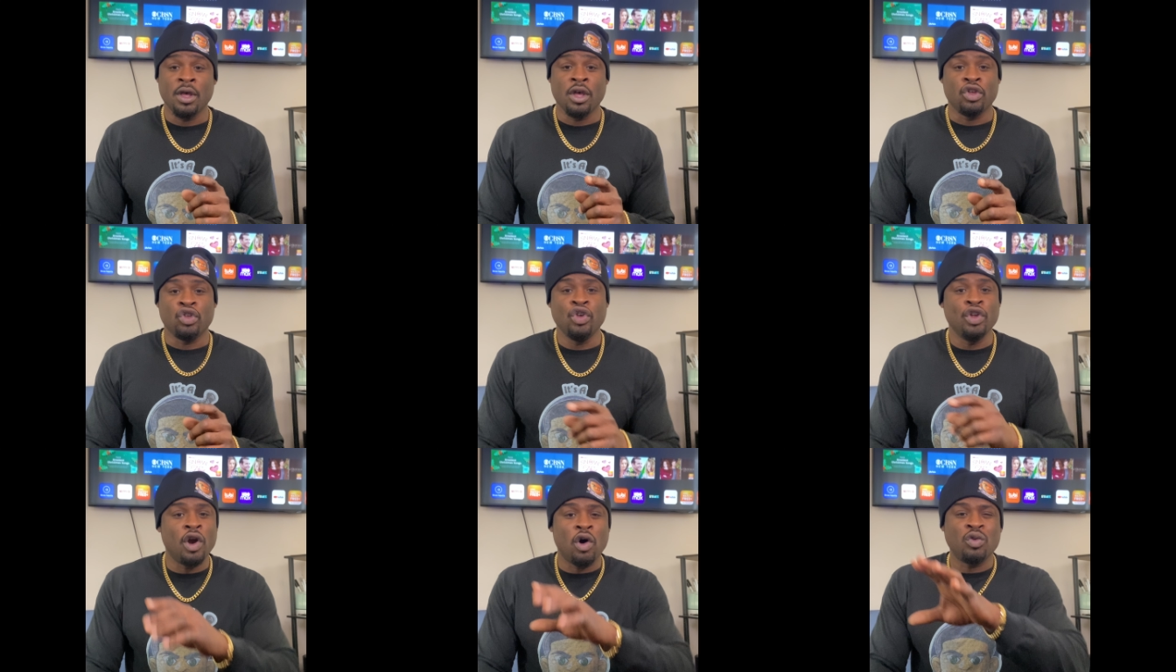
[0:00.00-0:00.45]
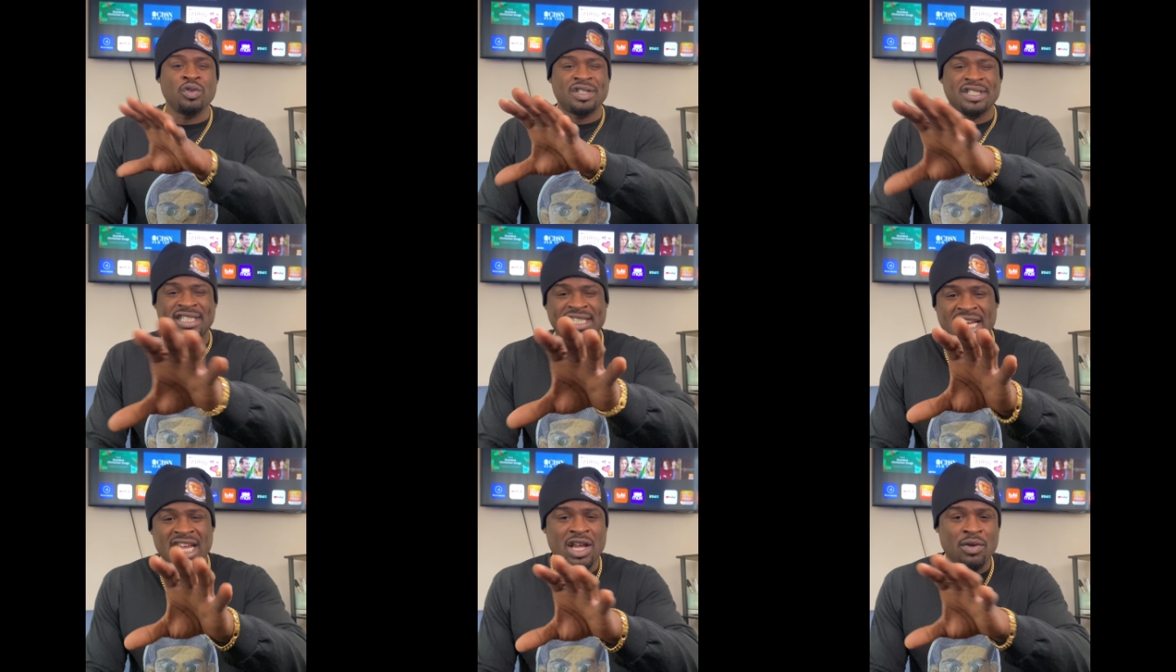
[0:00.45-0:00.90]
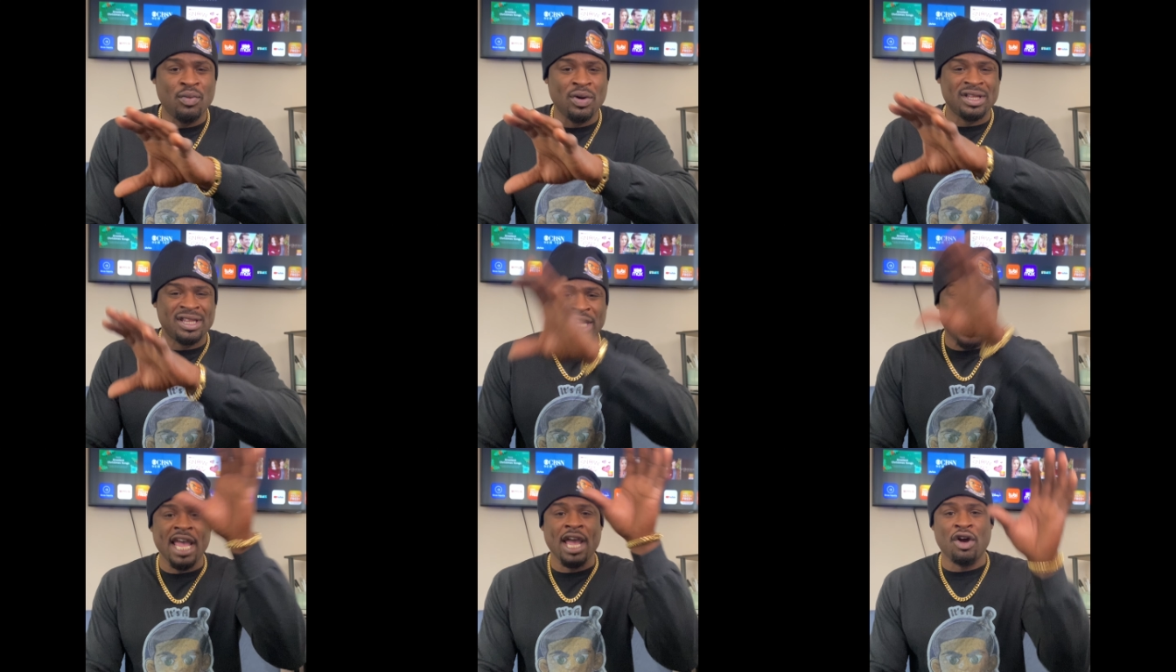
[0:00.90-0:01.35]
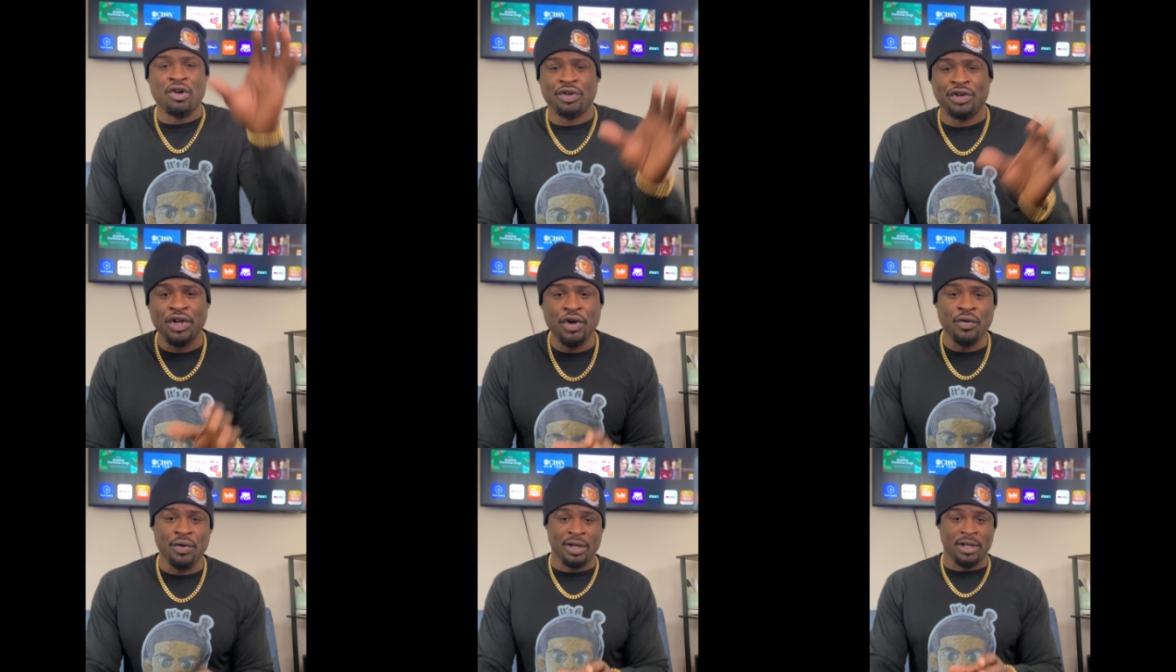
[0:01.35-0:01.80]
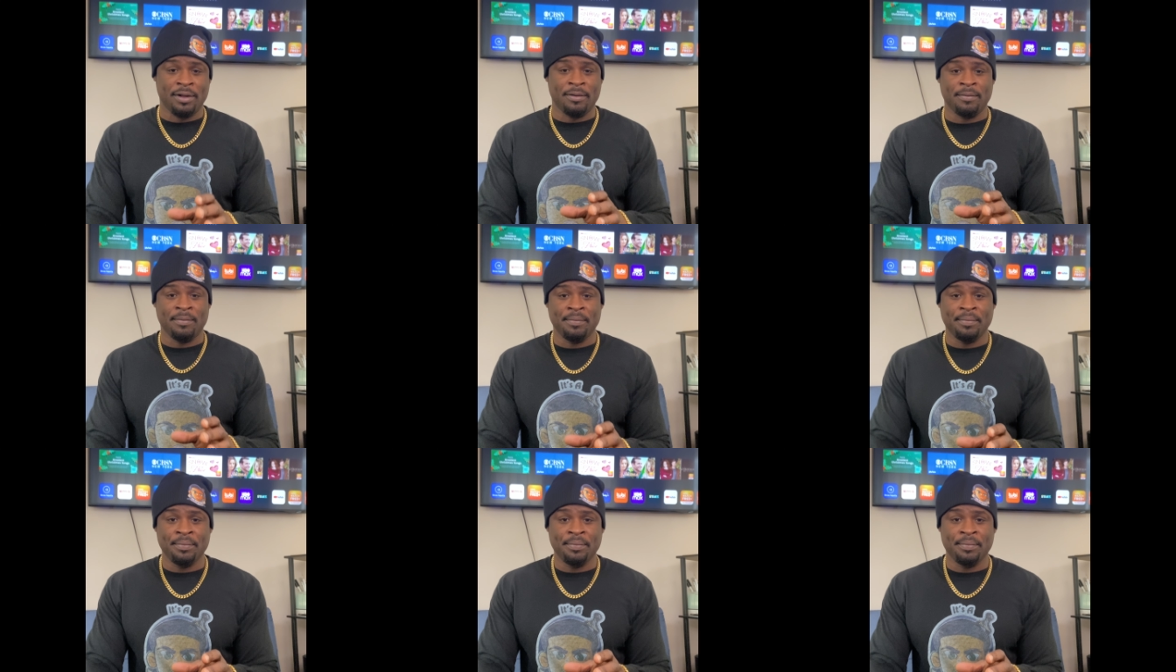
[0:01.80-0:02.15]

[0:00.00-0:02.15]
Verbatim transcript: You don't see what they are doing.